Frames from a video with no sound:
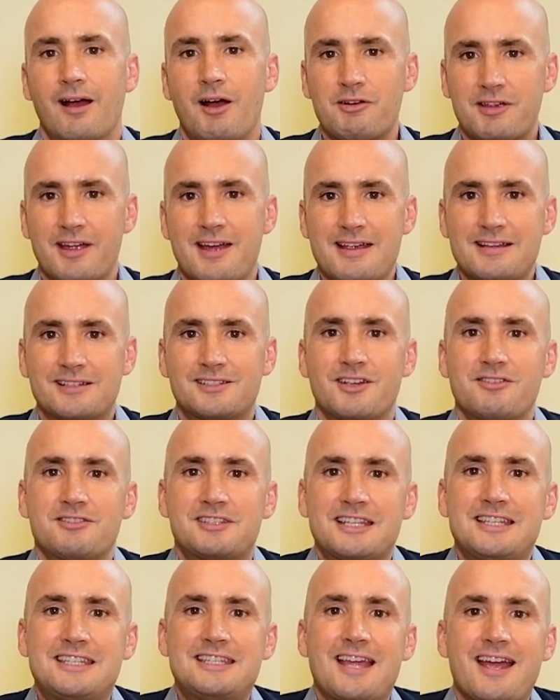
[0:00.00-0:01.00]
Okay, so
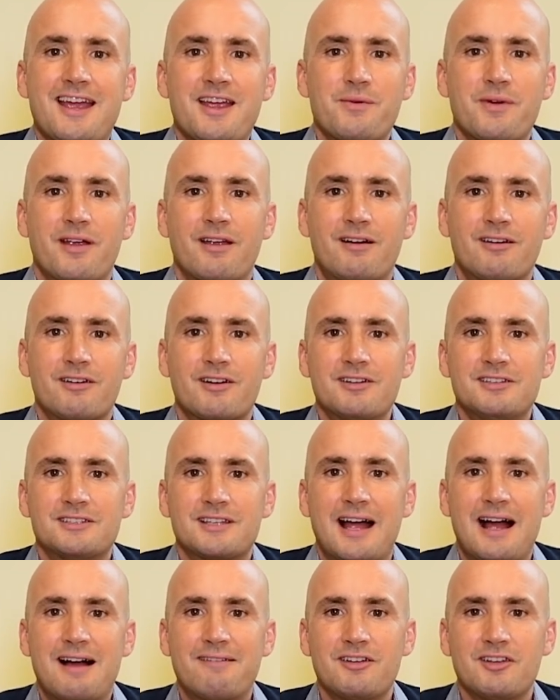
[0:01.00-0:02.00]
today we are going to
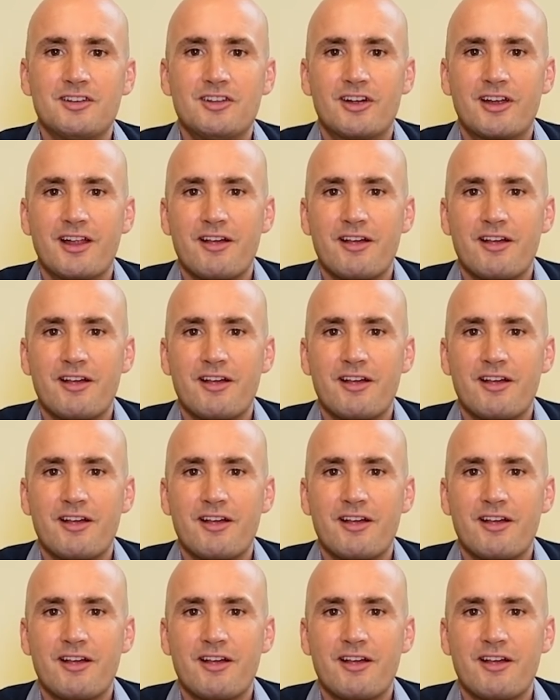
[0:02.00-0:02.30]
have a look